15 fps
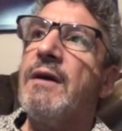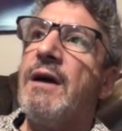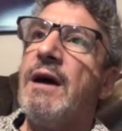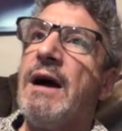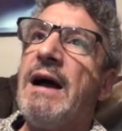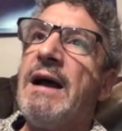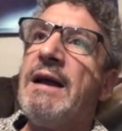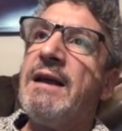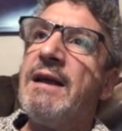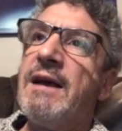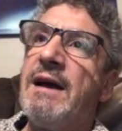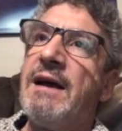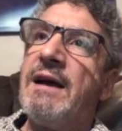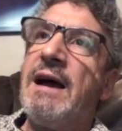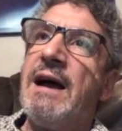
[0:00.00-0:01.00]
I
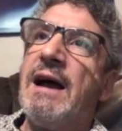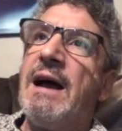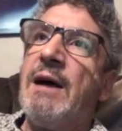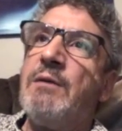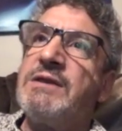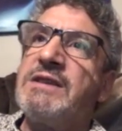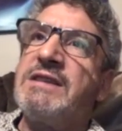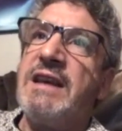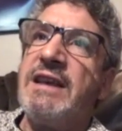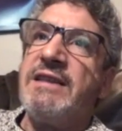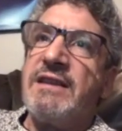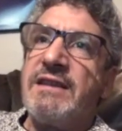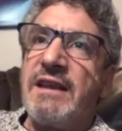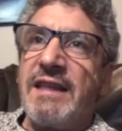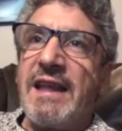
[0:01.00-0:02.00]
would say
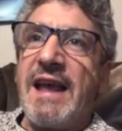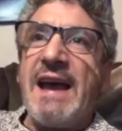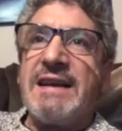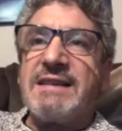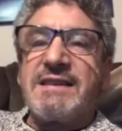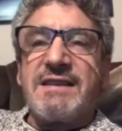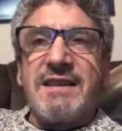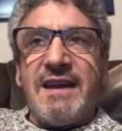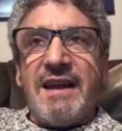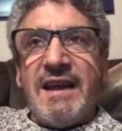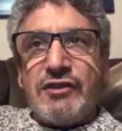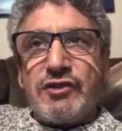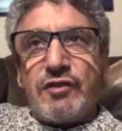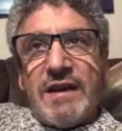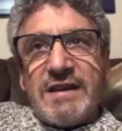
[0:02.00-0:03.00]
the last
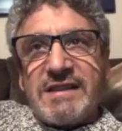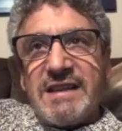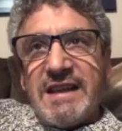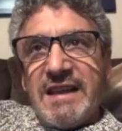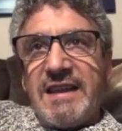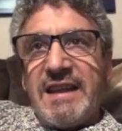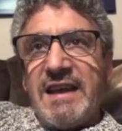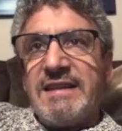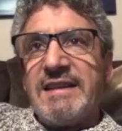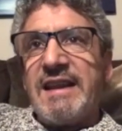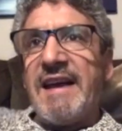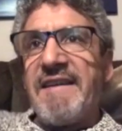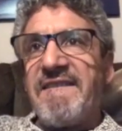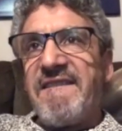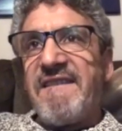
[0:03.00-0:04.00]
interesting thing that
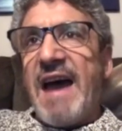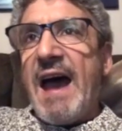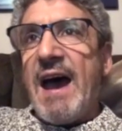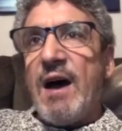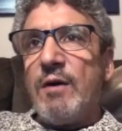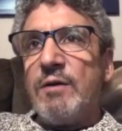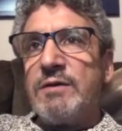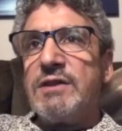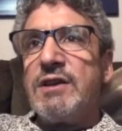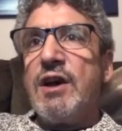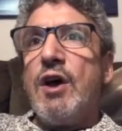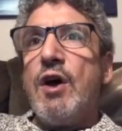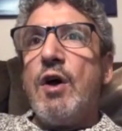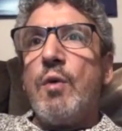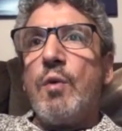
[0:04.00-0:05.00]
I found
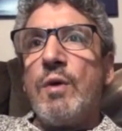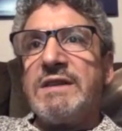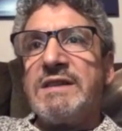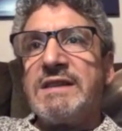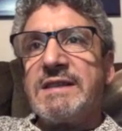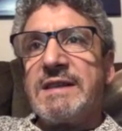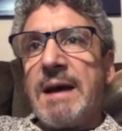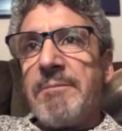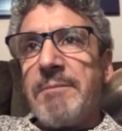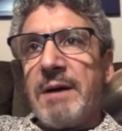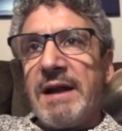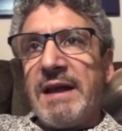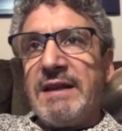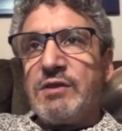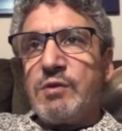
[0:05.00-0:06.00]
was
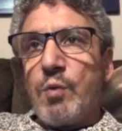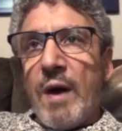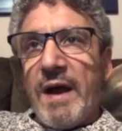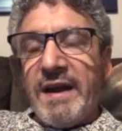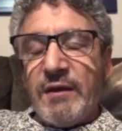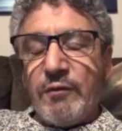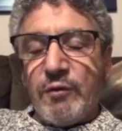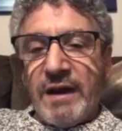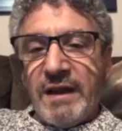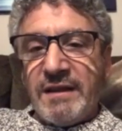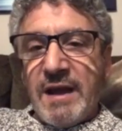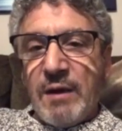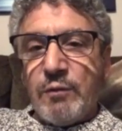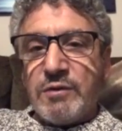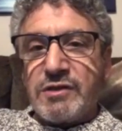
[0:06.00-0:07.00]
somebody's wedding ring
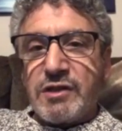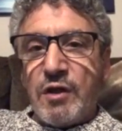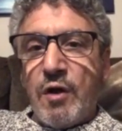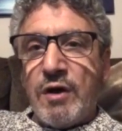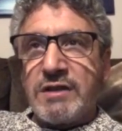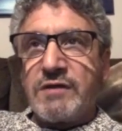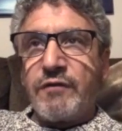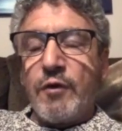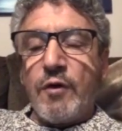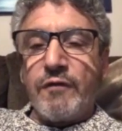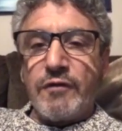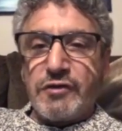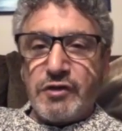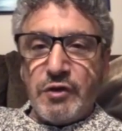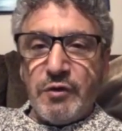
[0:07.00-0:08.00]
that was lost for
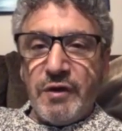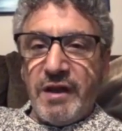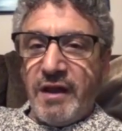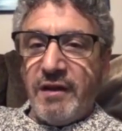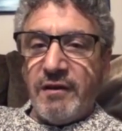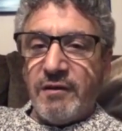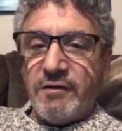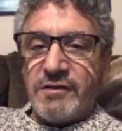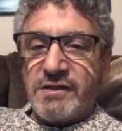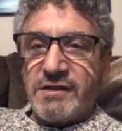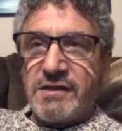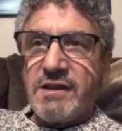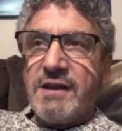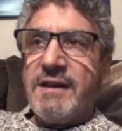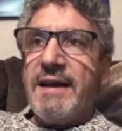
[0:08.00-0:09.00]
over 2
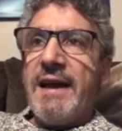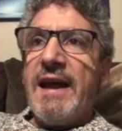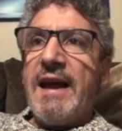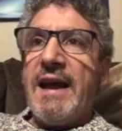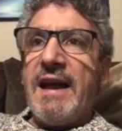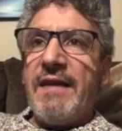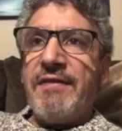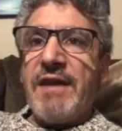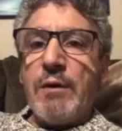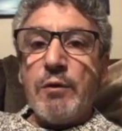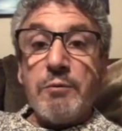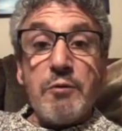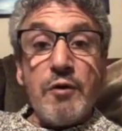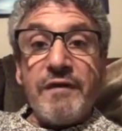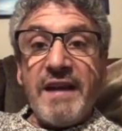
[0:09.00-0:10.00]
years. And they were
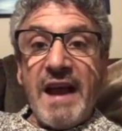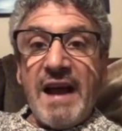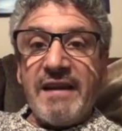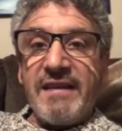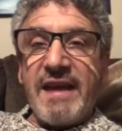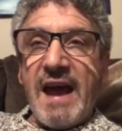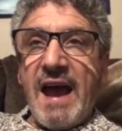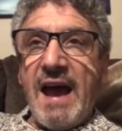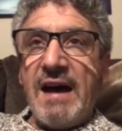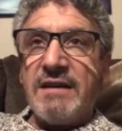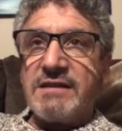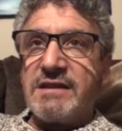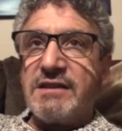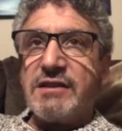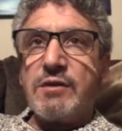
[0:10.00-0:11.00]
moving out of the
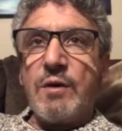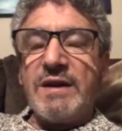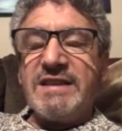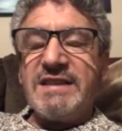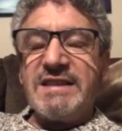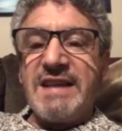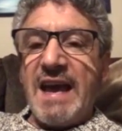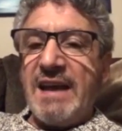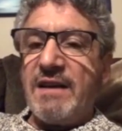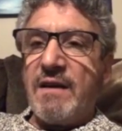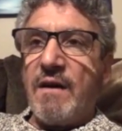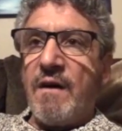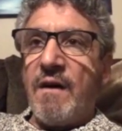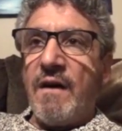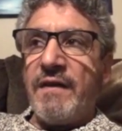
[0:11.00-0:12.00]
house. And so I sat
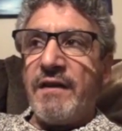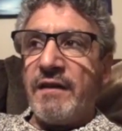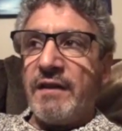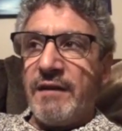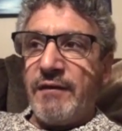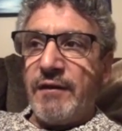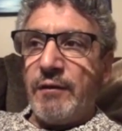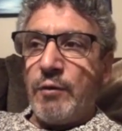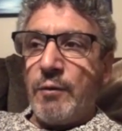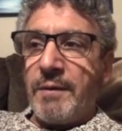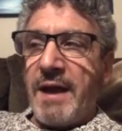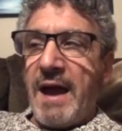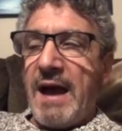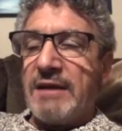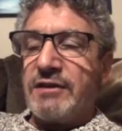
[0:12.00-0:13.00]
on the living room
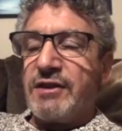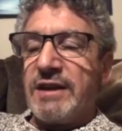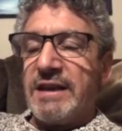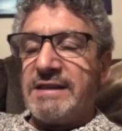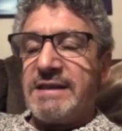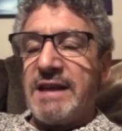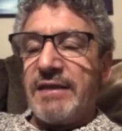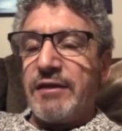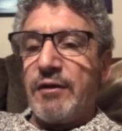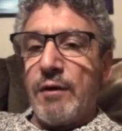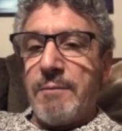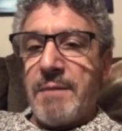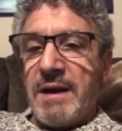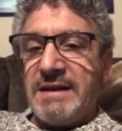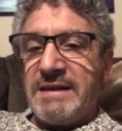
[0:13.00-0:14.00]
couch and I sat there
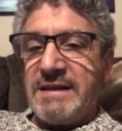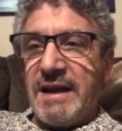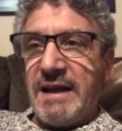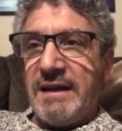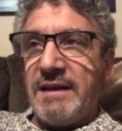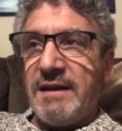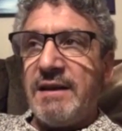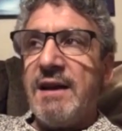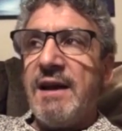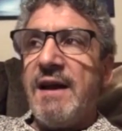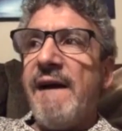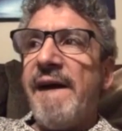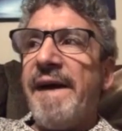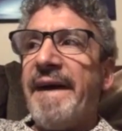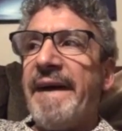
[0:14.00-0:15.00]
and meditated.
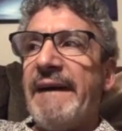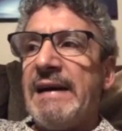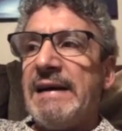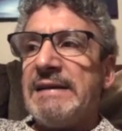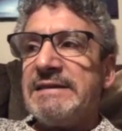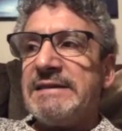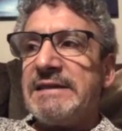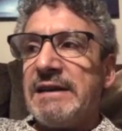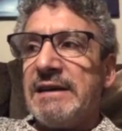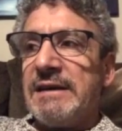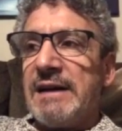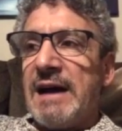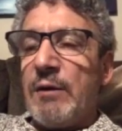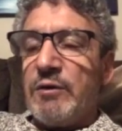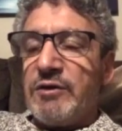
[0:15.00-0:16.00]
And
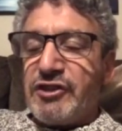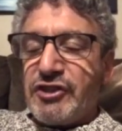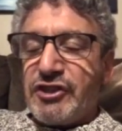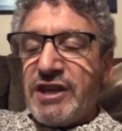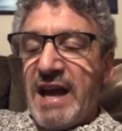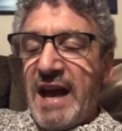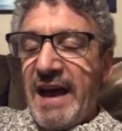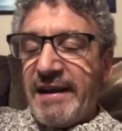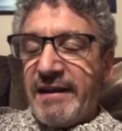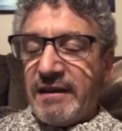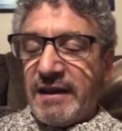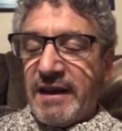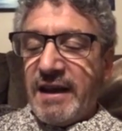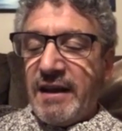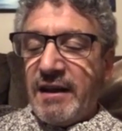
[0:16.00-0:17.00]
I was
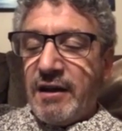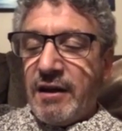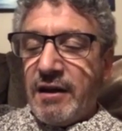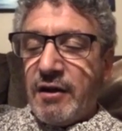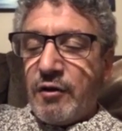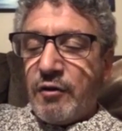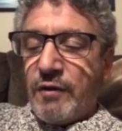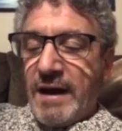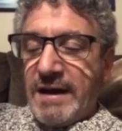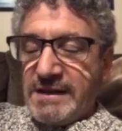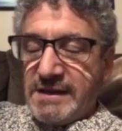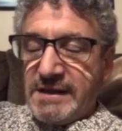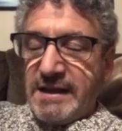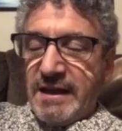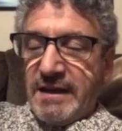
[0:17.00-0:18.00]
channeling
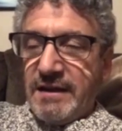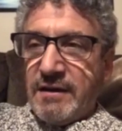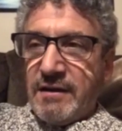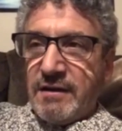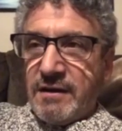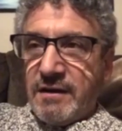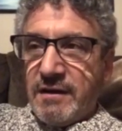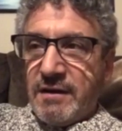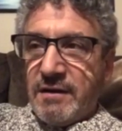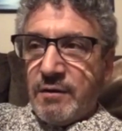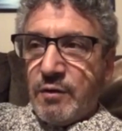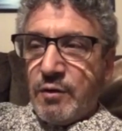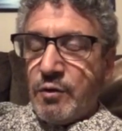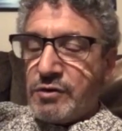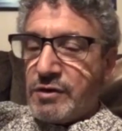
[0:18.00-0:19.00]
Kreskin,
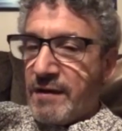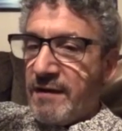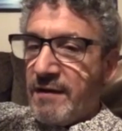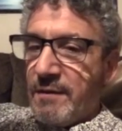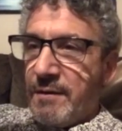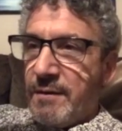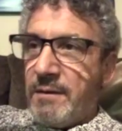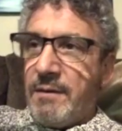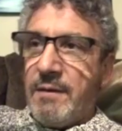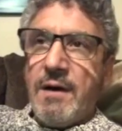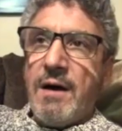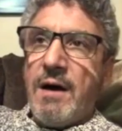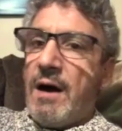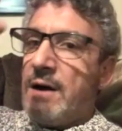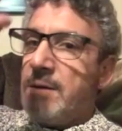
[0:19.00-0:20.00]
who's a
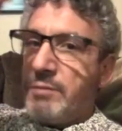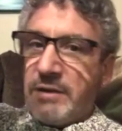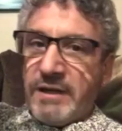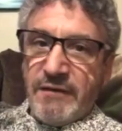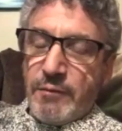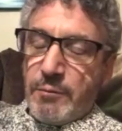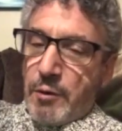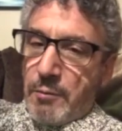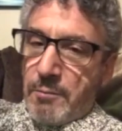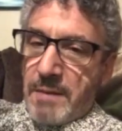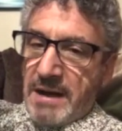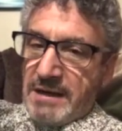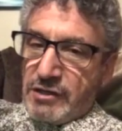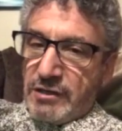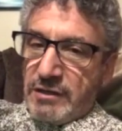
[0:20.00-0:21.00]
unbelievable
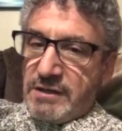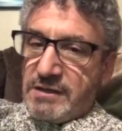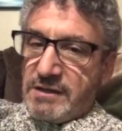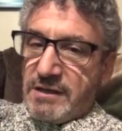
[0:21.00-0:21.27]
mentalist.